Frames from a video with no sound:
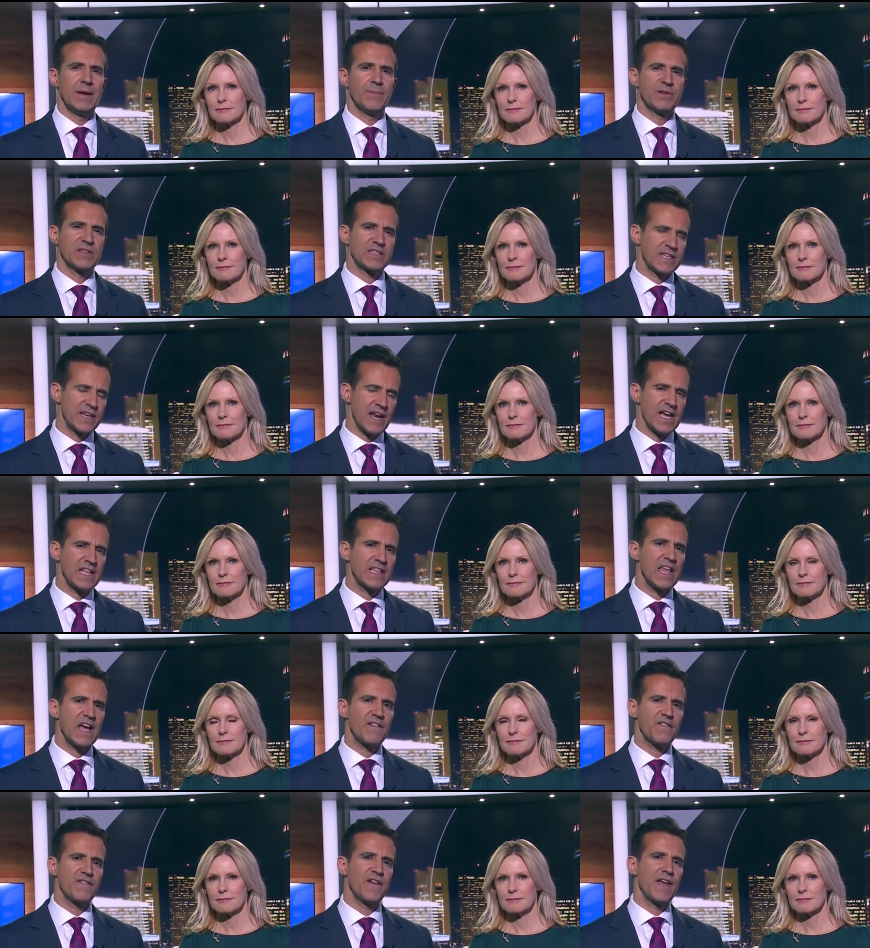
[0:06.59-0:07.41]
Speaker 1: But tonight,
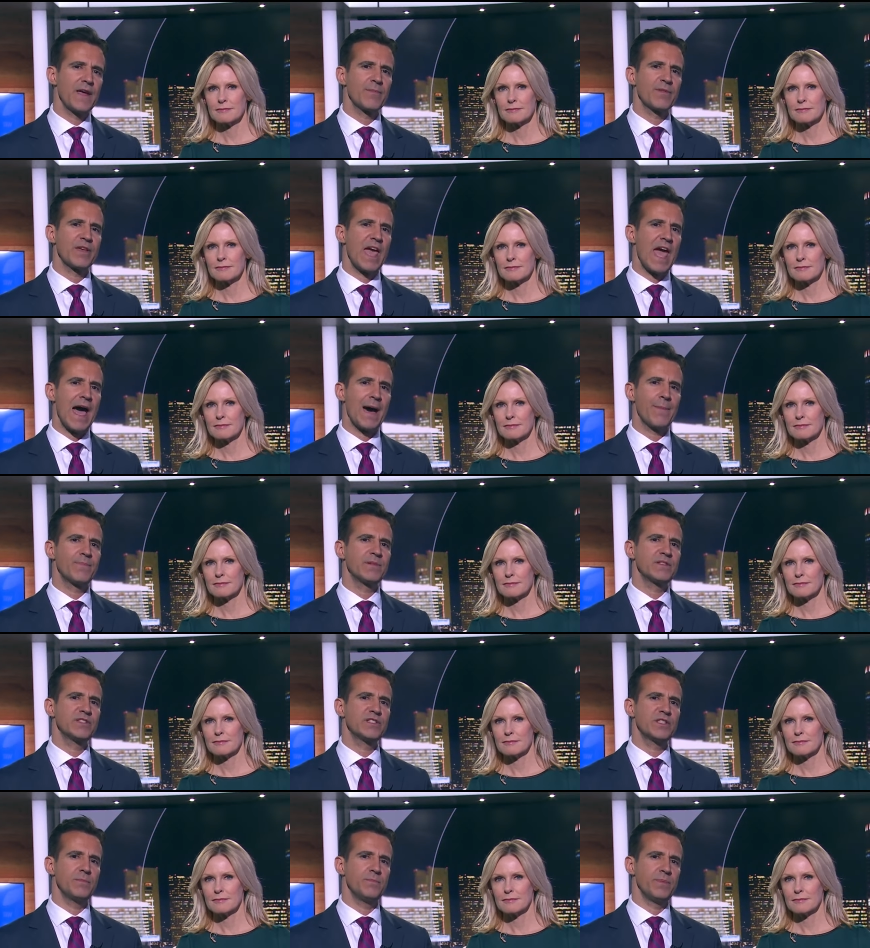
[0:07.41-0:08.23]
that family
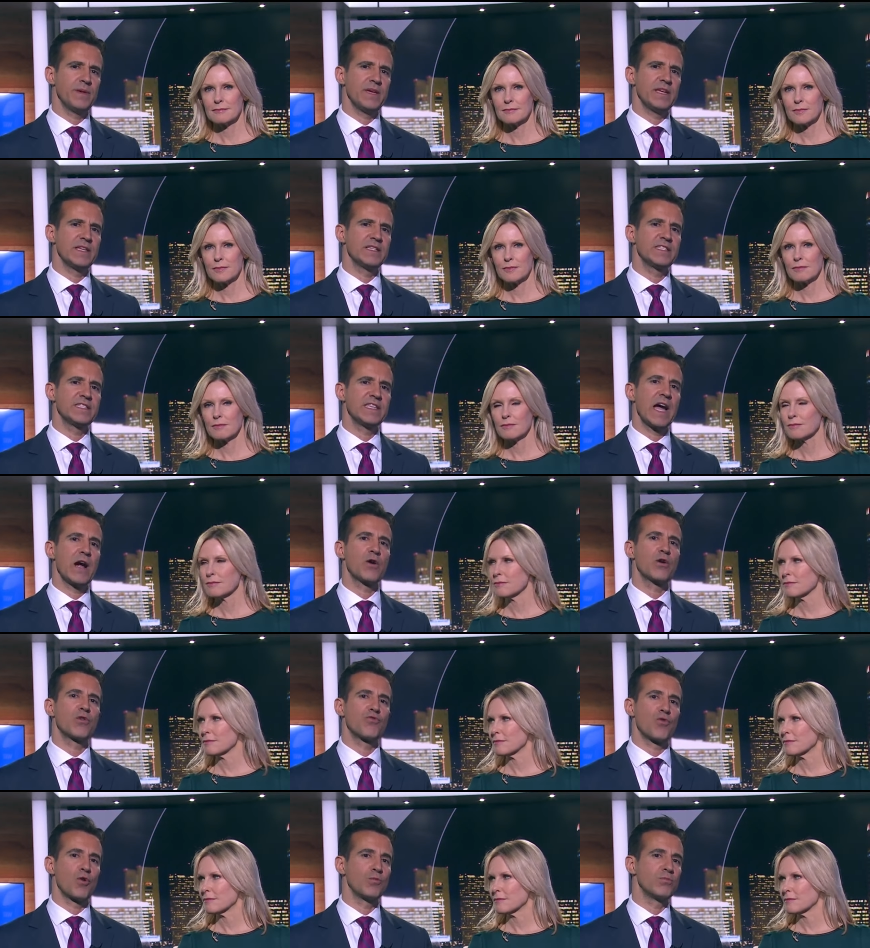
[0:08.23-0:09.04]
happens to be
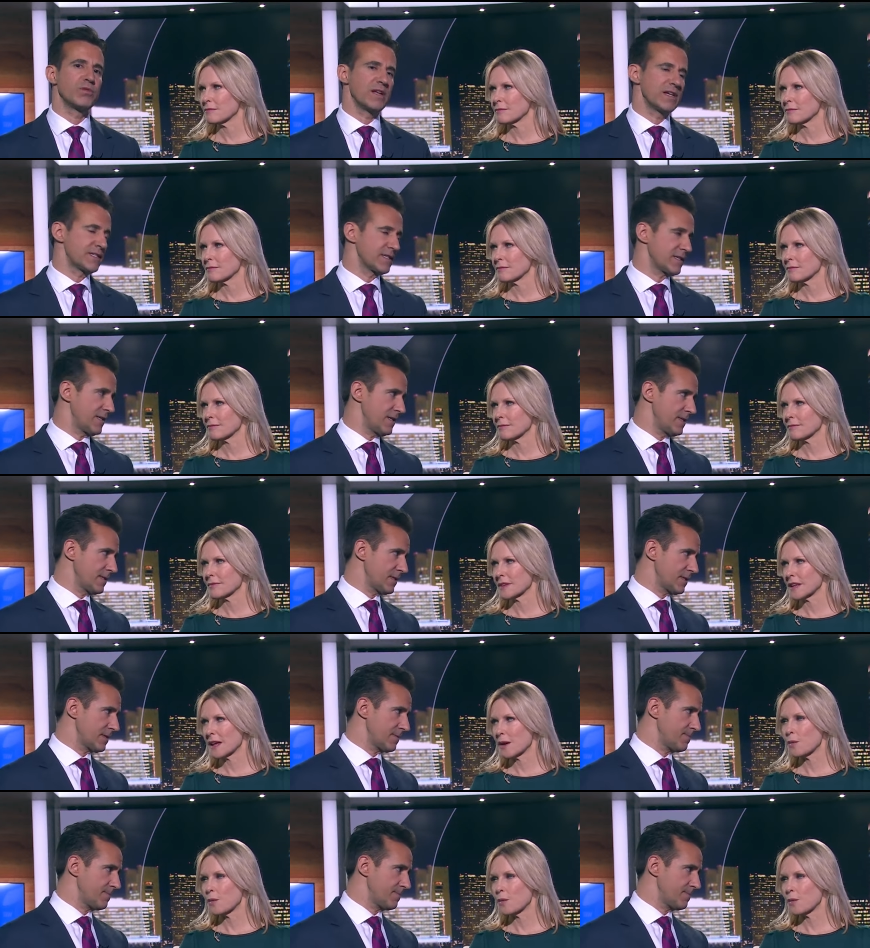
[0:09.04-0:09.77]
Sarah Wroblewski's.